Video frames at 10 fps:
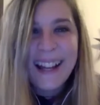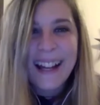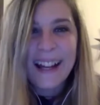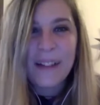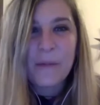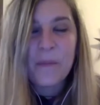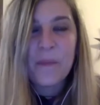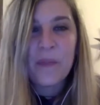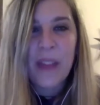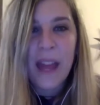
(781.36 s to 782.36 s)

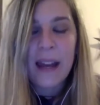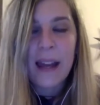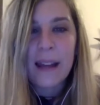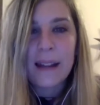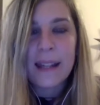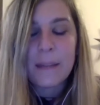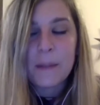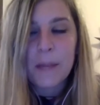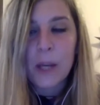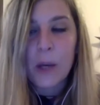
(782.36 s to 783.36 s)
and keeps
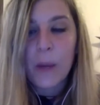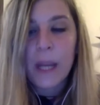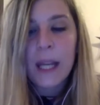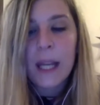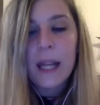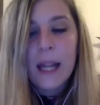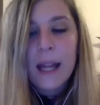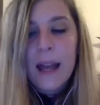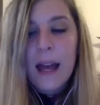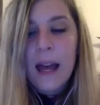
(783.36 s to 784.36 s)
me going.
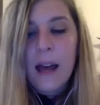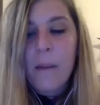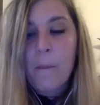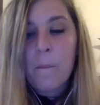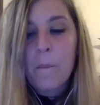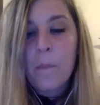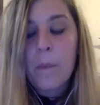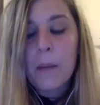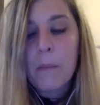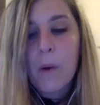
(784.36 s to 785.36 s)

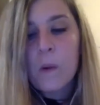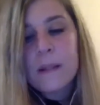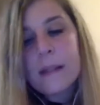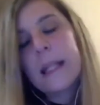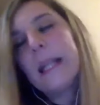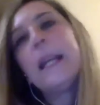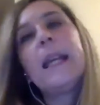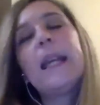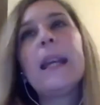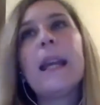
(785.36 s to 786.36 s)
But
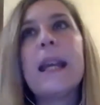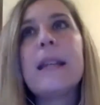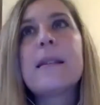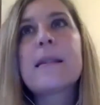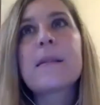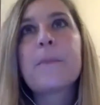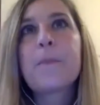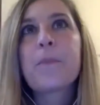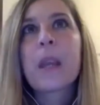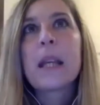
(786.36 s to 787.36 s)
mostly it's
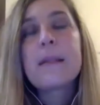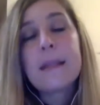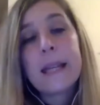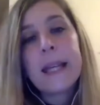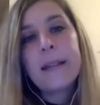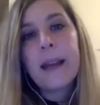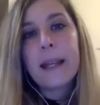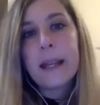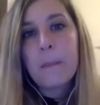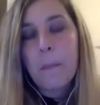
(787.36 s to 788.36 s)
seeing the
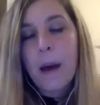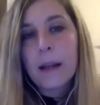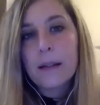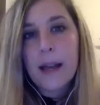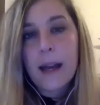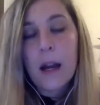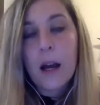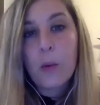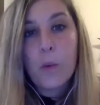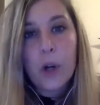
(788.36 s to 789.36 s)
impact that
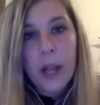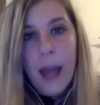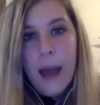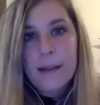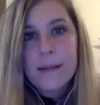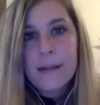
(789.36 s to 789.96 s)
our work has.